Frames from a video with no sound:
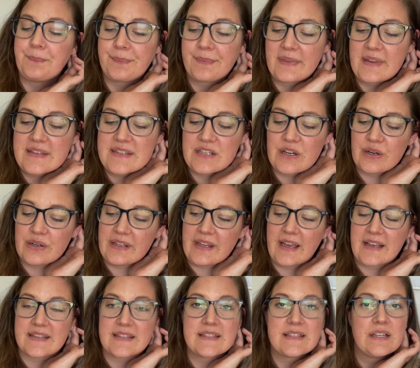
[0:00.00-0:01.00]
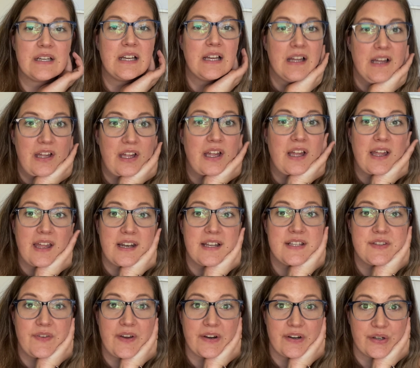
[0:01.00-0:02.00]
So yes, it is
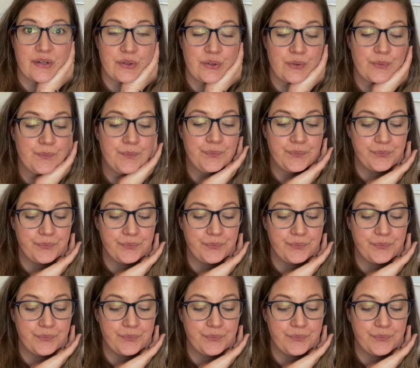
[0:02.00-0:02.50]
very cool.